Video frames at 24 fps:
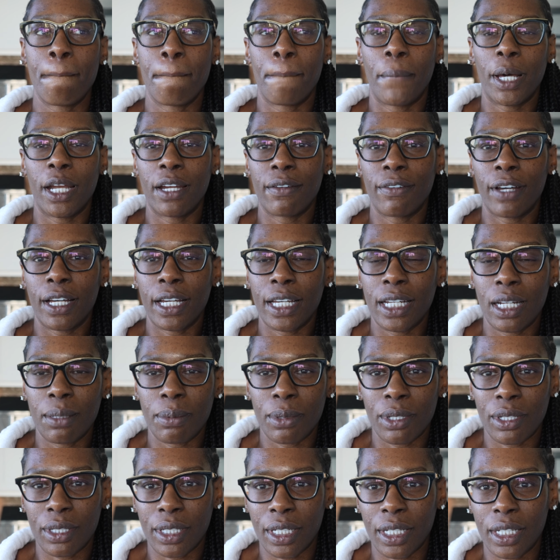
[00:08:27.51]
But if I get up
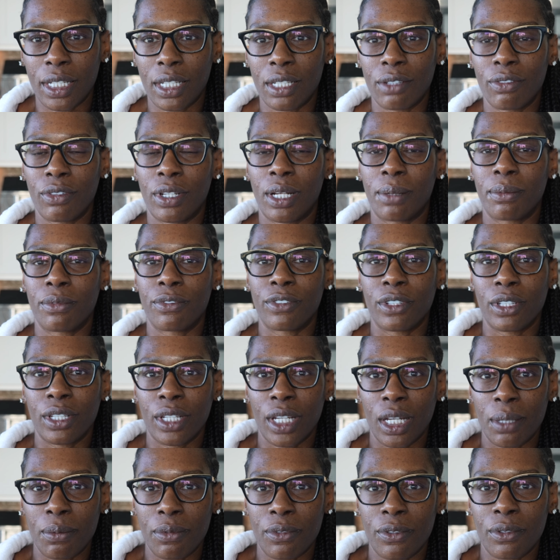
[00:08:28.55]
early enough and I'm
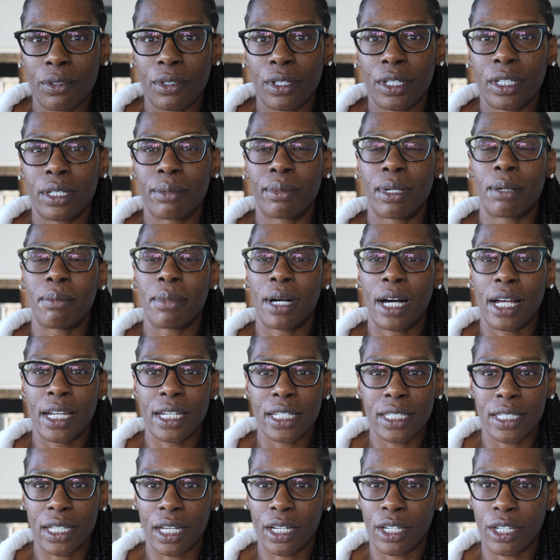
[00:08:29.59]
feeling up for it, my
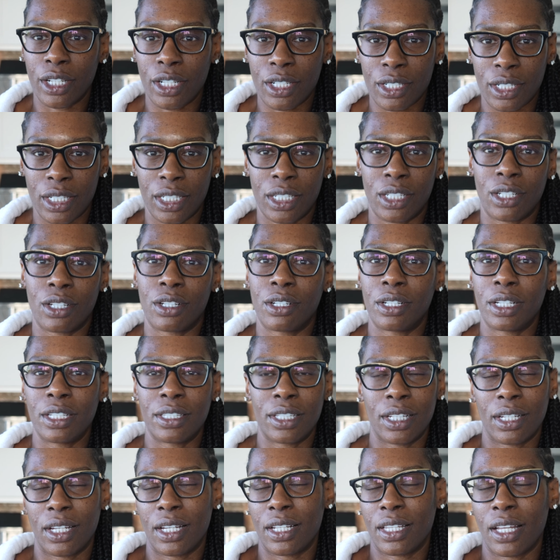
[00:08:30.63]
body's not hurting or
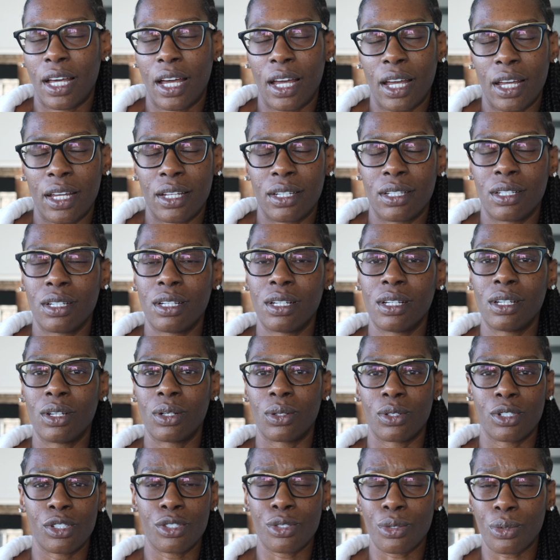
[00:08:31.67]
anything like that,
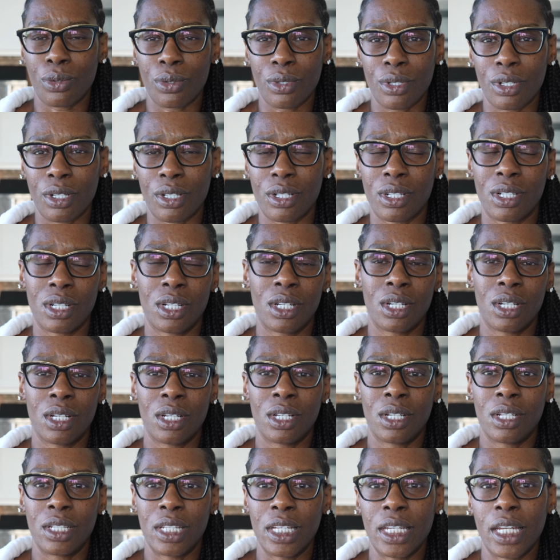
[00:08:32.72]
or sore,
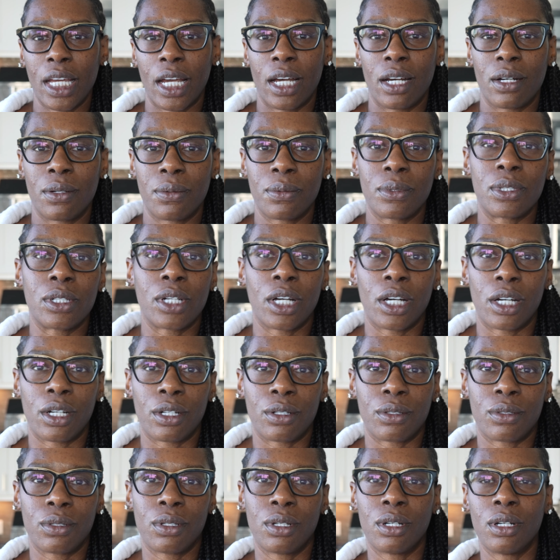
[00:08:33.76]
then yeah, we'll
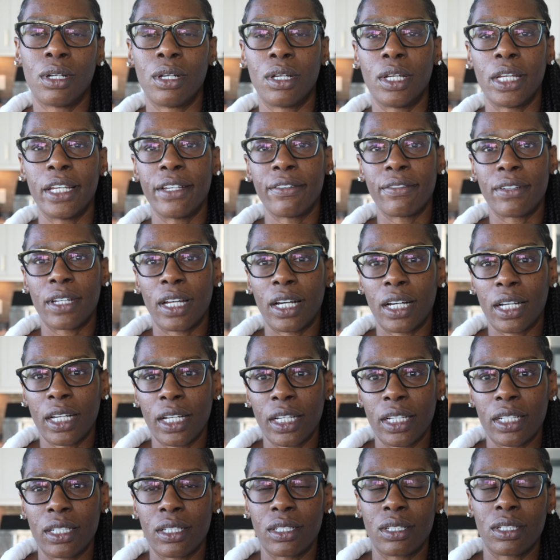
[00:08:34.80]
go. If
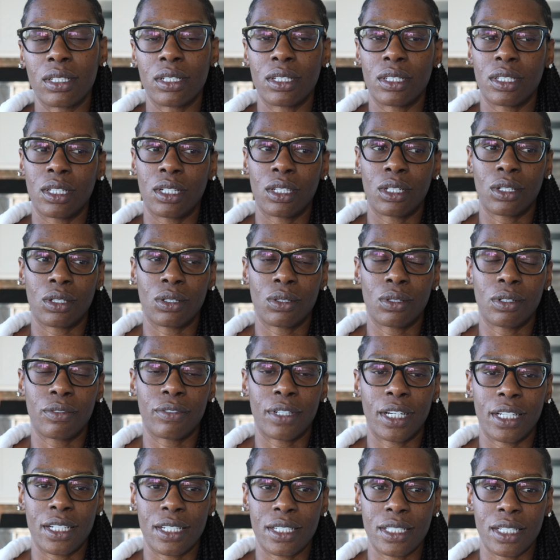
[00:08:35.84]
not, you know, if
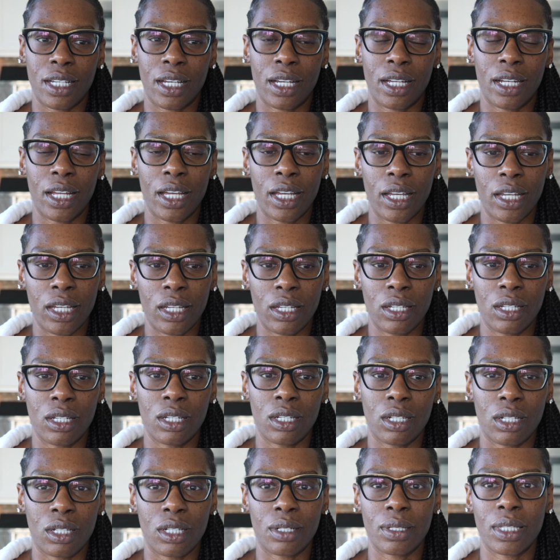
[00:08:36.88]
I decide, hey, you
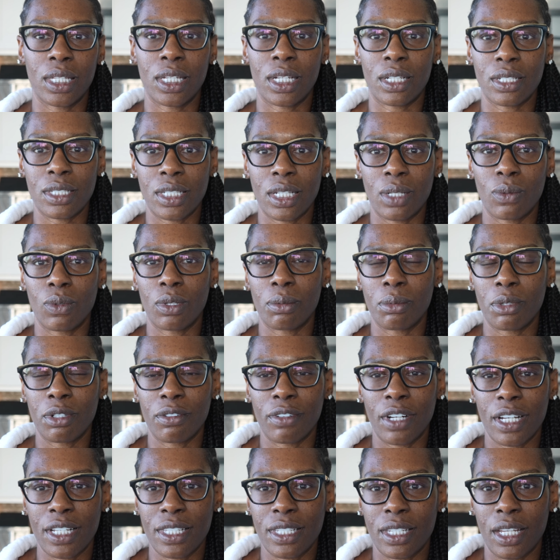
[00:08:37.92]
know, I think I'll take one more
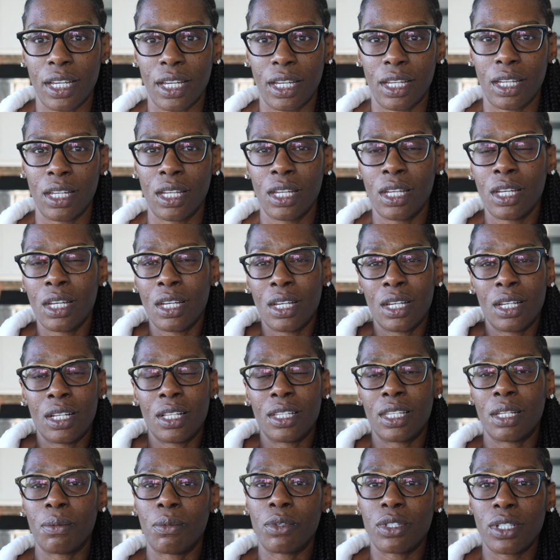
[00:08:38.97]
rest day,
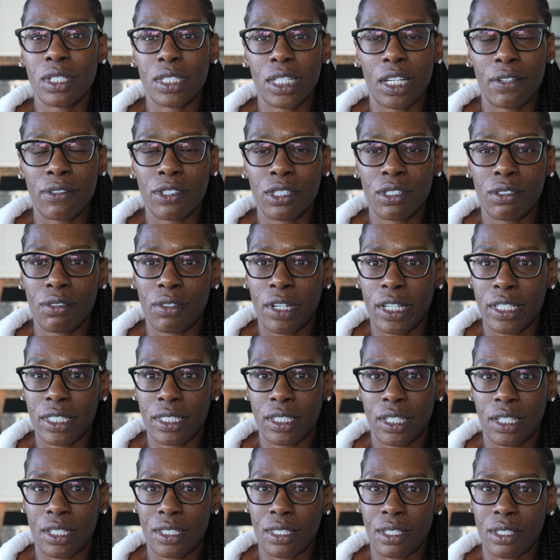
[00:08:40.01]
then we'll just have two rest
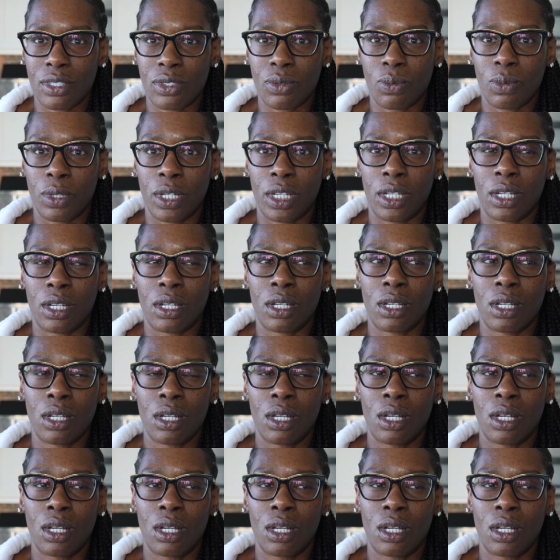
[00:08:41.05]
days this week.